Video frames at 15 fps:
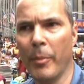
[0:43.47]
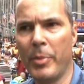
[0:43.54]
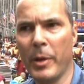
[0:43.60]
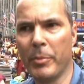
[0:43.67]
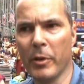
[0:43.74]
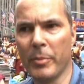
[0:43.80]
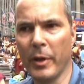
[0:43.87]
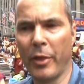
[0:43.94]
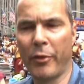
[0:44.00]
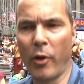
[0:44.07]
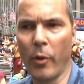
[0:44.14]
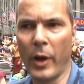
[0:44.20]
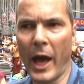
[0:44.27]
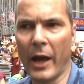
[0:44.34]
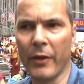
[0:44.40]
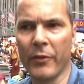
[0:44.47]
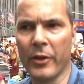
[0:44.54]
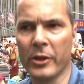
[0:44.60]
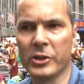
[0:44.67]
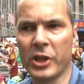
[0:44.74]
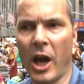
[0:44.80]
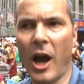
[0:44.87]
people have been thrown out of
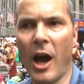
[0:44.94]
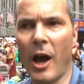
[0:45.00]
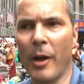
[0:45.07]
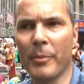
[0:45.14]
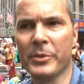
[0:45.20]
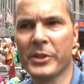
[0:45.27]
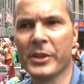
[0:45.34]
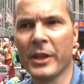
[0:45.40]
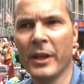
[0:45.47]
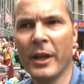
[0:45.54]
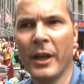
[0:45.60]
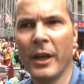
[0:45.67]
their jobs,